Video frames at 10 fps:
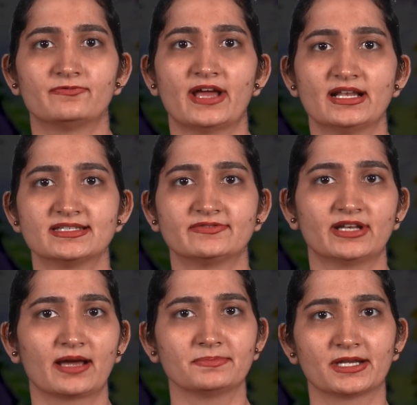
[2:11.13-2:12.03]

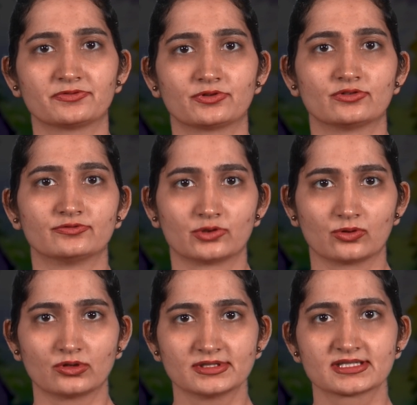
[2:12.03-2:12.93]
well-developed network of
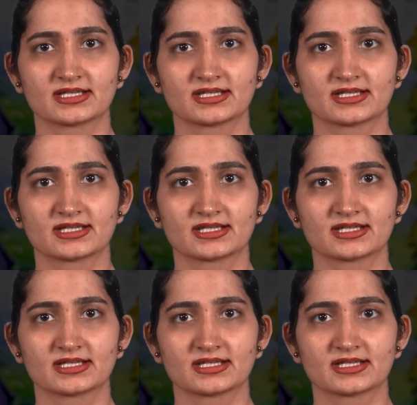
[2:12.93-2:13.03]
roads,